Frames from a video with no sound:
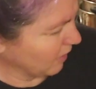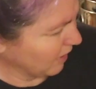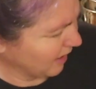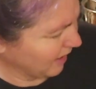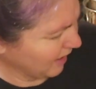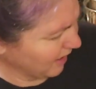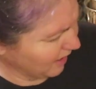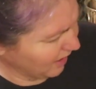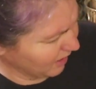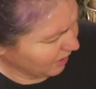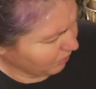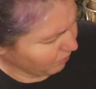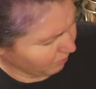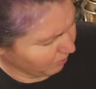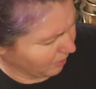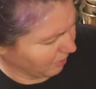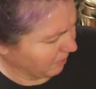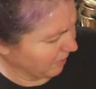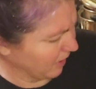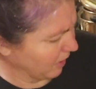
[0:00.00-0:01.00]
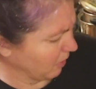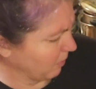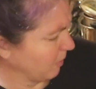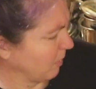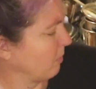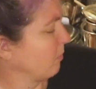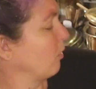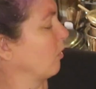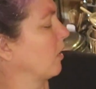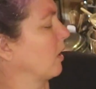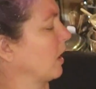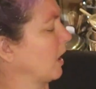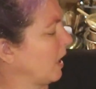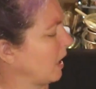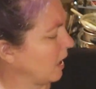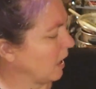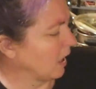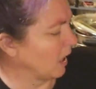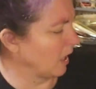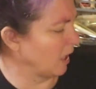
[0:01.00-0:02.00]
This one might be a little bit more.
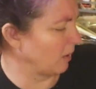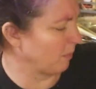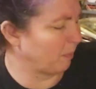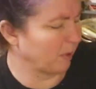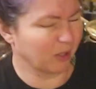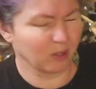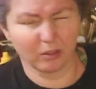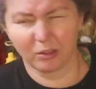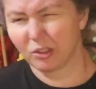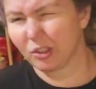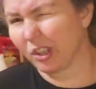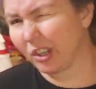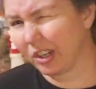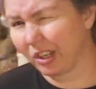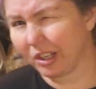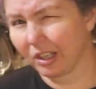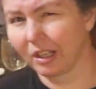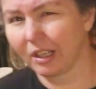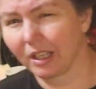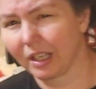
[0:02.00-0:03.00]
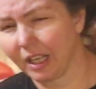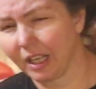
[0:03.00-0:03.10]
And then a pickle jar, a